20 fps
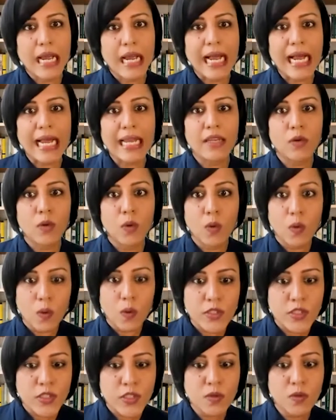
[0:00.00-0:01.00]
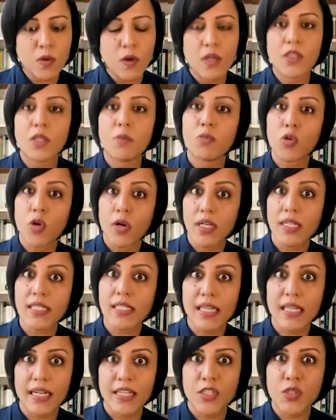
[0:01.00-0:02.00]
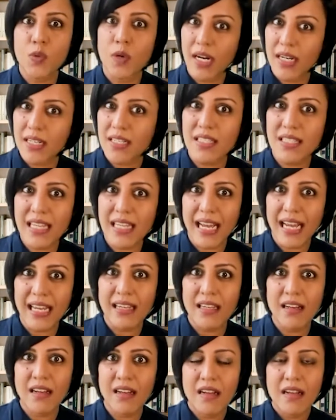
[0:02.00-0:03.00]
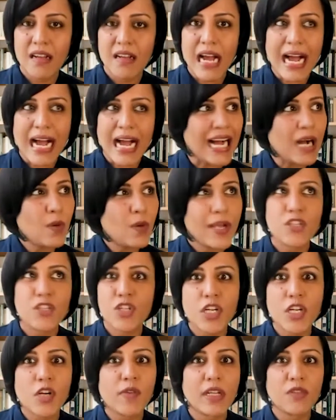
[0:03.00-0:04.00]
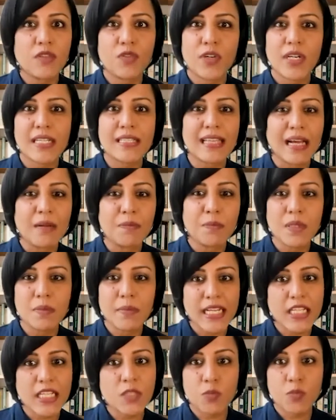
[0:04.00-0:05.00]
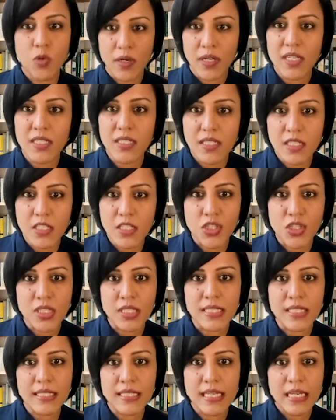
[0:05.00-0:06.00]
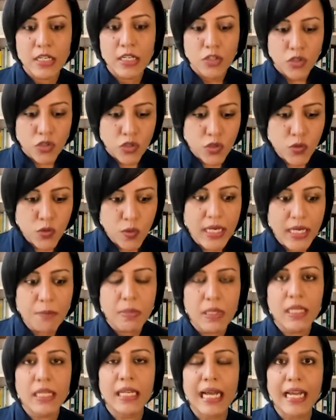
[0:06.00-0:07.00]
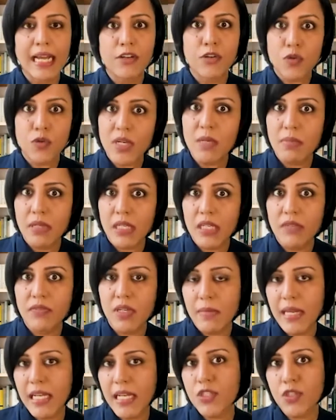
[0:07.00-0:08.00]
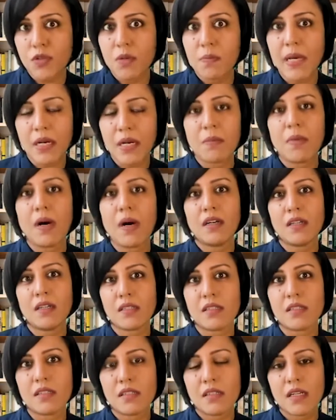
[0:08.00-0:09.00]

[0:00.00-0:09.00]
And also on the product side to understand how engineering, for example, makes product decisions. I truly believe it makes you a better marketer.